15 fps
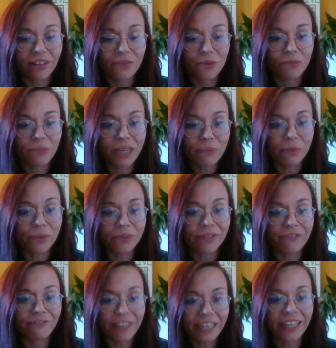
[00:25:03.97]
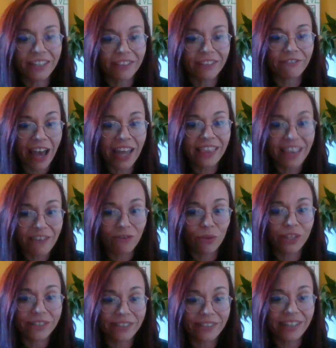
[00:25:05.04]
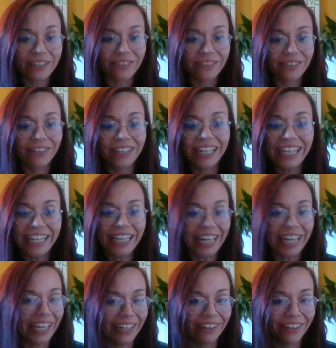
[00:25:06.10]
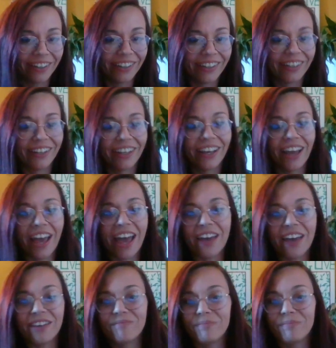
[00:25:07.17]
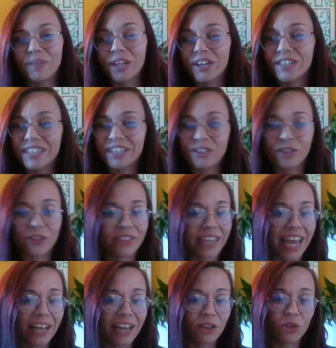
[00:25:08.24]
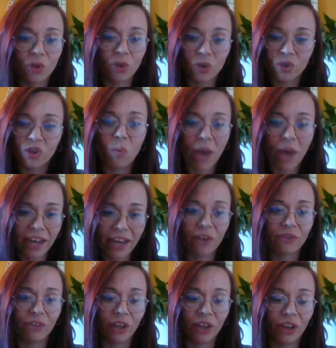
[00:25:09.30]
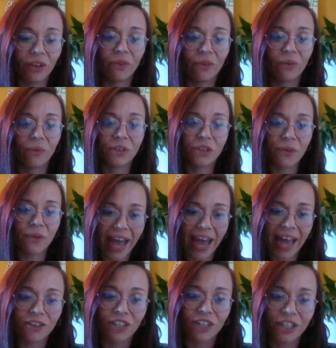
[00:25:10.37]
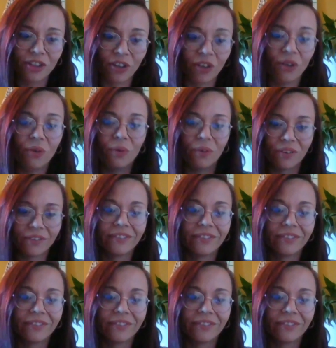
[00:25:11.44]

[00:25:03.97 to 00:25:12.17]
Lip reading: I want people to find their voices, lean in, because it just takes such a weight off you once you actually do